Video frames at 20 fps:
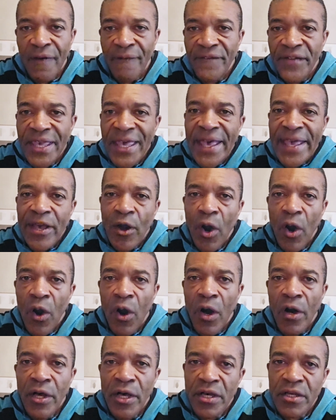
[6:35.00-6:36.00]

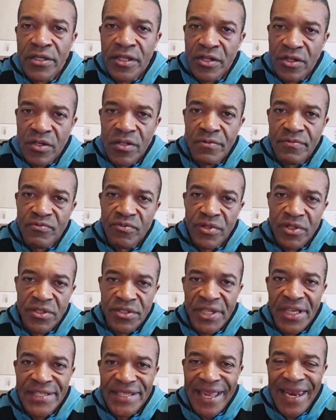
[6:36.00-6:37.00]
VAR
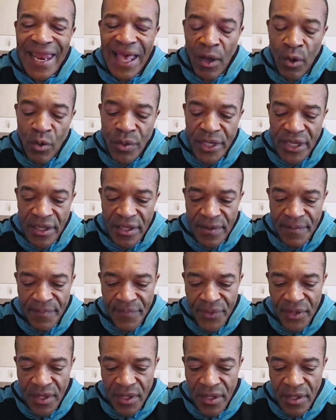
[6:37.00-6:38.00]
disallowed
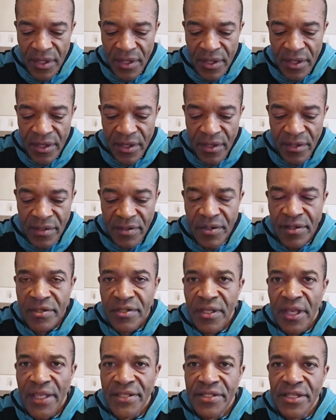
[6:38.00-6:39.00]

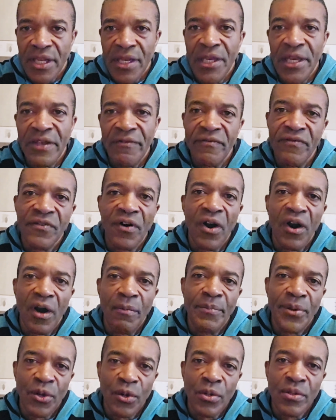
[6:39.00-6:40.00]
against
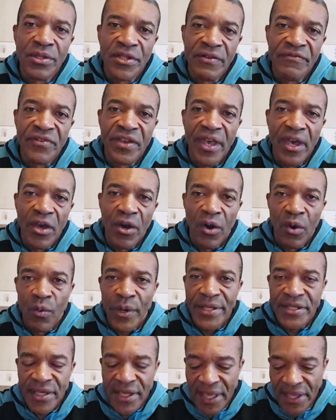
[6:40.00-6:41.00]
Liverpool. The VAR
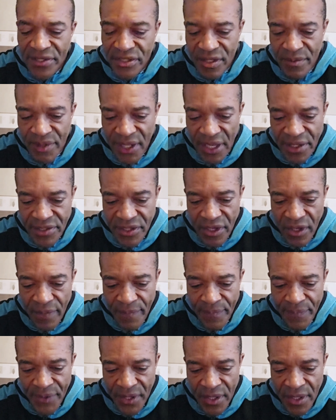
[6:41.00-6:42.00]
went against them that time.
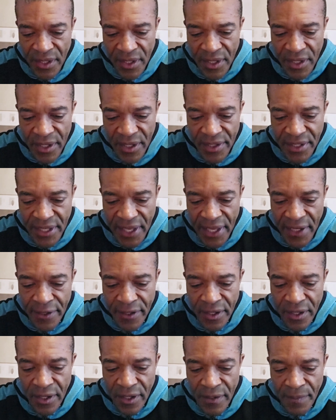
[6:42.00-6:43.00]

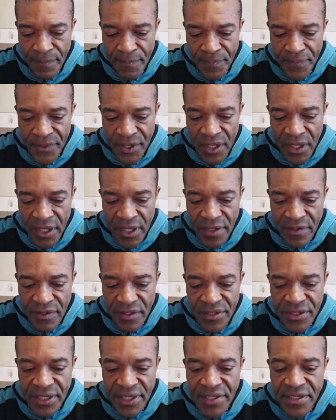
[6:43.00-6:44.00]
Again, in
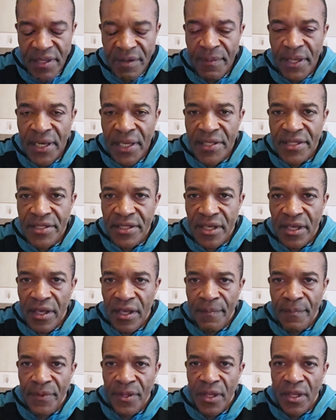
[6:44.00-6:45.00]
60 minutes,
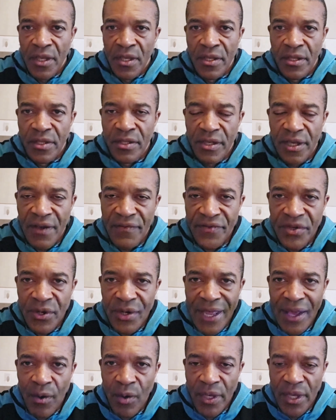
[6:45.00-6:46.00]
after an
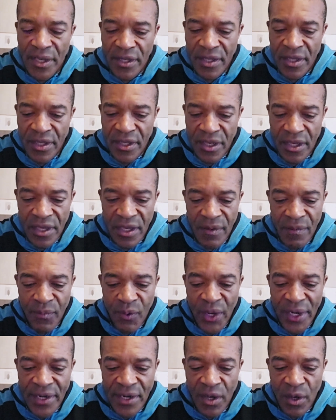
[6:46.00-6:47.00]
hour,
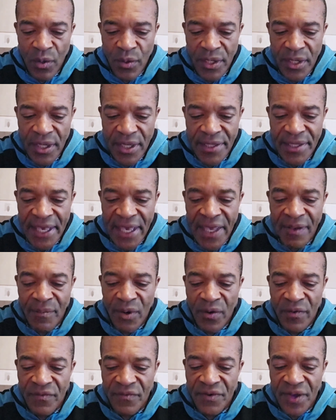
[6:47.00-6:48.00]
Bueno came
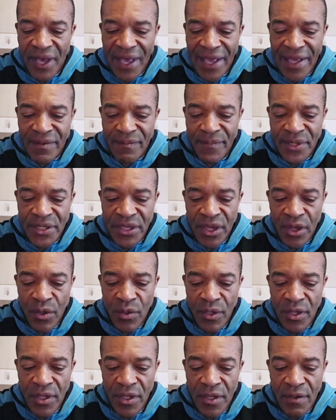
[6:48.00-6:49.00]
on for Agbadou,
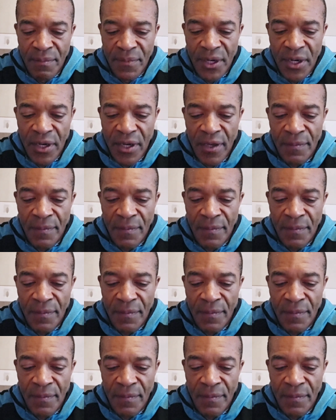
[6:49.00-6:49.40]
but